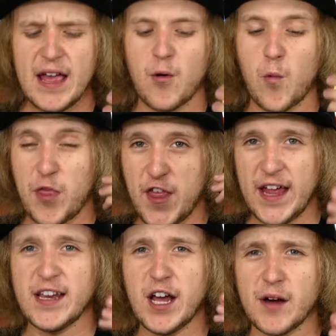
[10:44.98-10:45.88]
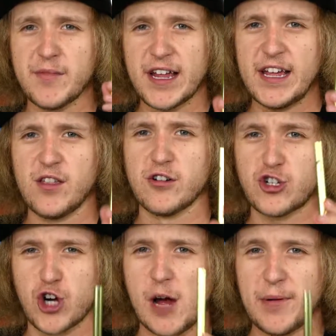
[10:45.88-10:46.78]
Then comes in those
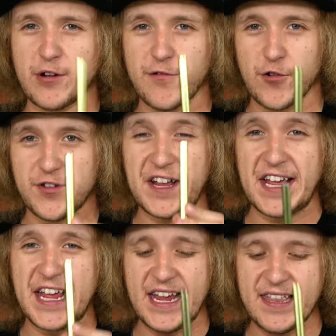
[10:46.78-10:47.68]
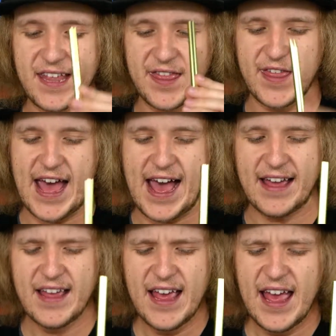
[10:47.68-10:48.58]
tropical fruits. I get
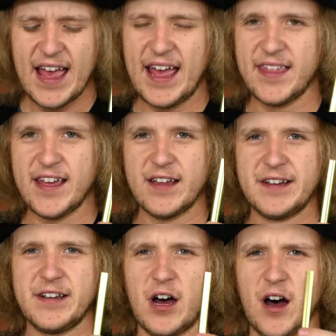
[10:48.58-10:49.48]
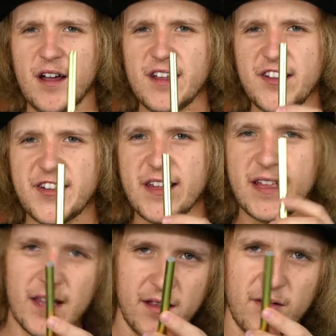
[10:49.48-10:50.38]
that. And then,
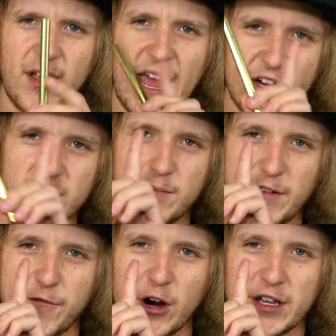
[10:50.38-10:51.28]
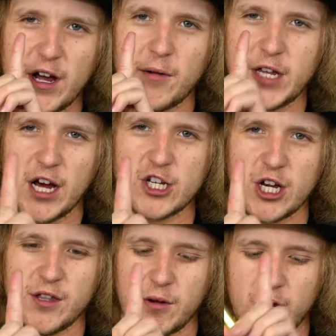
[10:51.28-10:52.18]
honestly, well, actually, before I touch
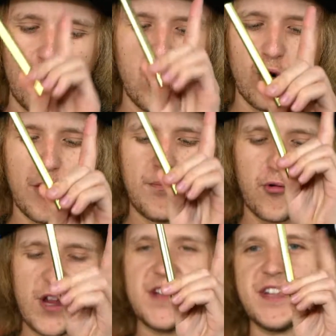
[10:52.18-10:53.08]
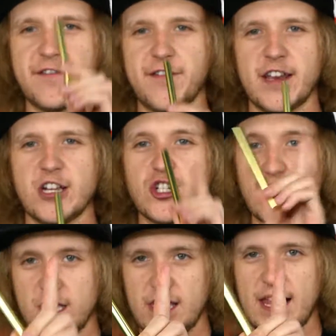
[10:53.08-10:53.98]
on the cool, breezy
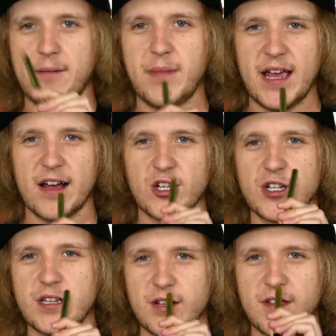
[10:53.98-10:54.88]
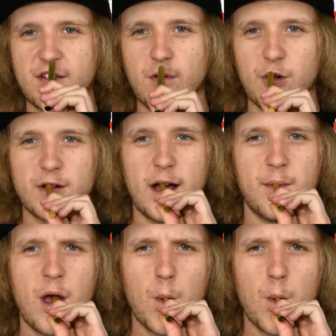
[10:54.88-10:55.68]
finish, let me actually do this one more time.